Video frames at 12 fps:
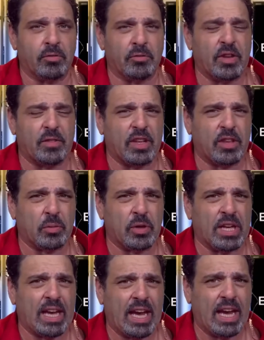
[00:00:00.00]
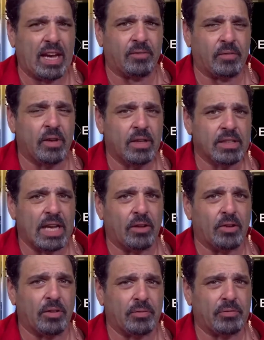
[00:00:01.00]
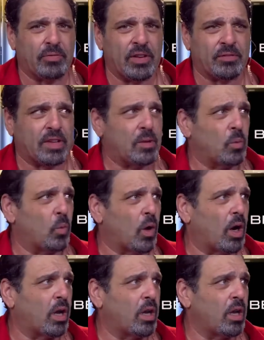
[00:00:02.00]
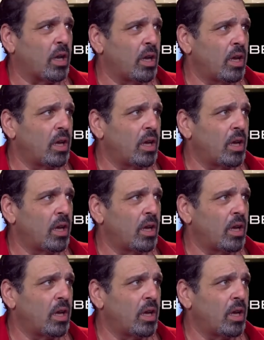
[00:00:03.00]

53 and a half down to 51.